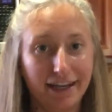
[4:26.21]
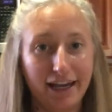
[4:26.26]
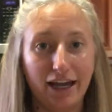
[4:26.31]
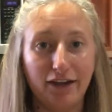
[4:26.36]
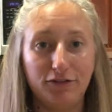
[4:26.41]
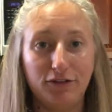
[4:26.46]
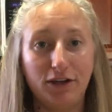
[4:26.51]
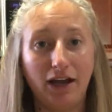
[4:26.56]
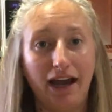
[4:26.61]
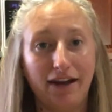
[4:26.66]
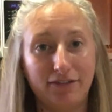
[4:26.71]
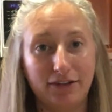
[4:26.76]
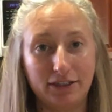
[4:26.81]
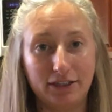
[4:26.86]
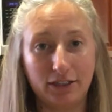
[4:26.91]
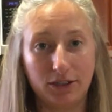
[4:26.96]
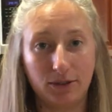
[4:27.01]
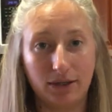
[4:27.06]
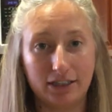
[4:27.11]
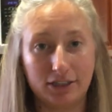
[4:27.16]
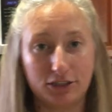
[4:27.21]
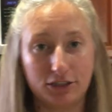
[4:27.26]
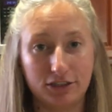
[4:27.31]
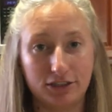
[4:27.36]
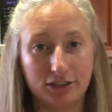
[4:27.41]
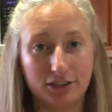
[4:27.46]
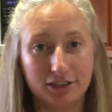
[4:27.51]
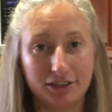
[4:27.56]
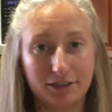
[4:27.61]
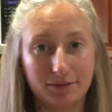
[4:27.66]
If you have any
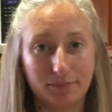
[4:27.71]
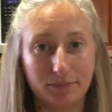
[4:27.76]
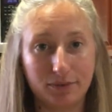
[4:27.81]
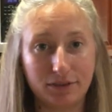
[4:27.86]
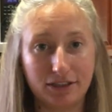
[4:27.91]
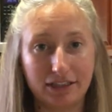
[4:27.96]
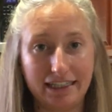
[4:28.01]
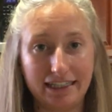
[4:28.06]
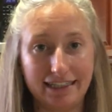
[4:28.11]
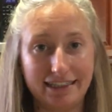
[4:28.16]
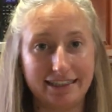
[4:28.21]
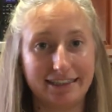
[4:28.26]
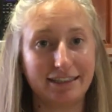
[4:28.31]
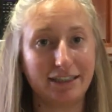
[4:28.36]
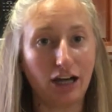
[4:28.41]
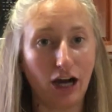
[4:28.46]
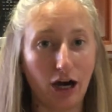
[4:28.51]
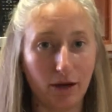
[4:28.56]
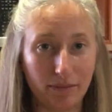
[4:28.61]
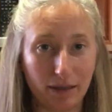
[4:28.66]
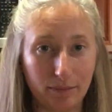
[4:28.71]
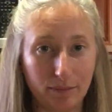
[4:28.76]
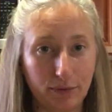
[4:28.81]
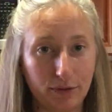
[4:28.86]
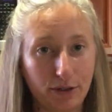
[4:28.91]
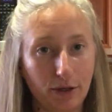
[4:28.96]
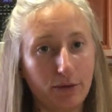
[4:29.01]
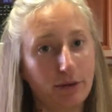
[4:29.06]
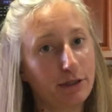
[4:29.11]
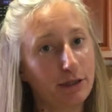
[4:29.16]
questions, please comment
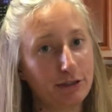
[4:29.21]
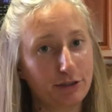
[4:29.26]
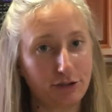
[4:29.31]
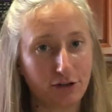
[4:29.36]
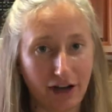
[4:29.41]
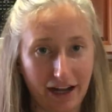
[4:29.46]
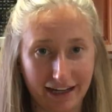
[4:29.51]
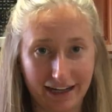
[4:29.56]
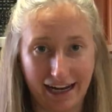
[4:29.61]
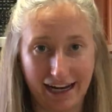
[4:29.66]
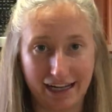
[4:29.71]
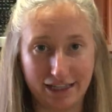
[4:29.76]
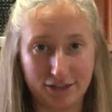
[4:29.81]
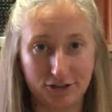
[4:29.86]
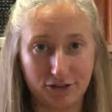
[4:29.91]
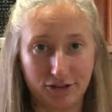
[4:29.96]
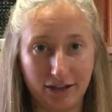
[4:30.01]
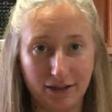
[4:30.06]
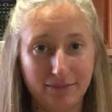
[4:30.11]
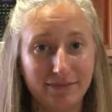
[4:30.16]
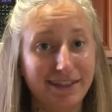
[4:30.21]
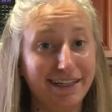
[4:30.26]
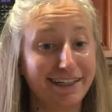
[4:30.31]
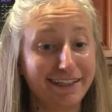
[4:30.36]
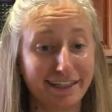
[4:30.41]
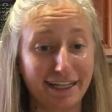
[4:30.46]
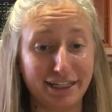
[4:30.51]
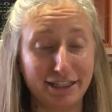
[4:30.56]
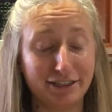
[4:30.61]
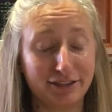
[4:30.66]
below and I'll try and answer them.
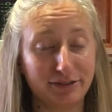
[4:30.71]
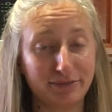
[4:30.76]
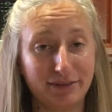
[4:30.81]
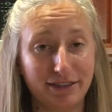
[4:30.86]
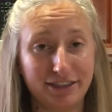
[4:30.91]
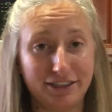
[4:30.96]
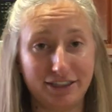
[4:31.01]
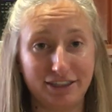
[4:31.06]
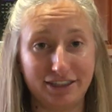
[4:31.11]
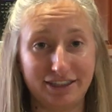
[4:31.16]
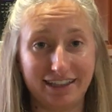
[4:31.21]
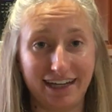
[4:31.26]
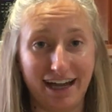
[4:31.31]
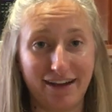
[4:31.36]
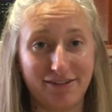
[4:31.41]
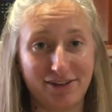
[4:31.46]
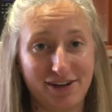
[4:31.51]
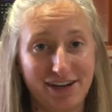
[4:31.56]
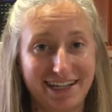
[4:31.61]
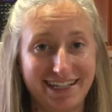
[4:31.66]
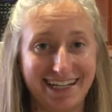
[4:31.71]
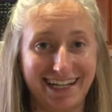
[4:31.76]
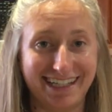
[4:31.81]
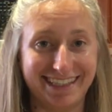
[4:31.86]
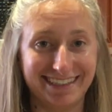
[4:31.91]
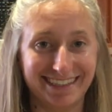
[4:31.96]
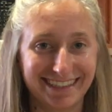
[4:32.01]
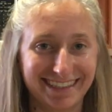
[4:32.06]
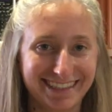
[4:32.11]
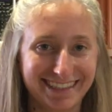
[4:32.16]
Thank you so much and have a great day.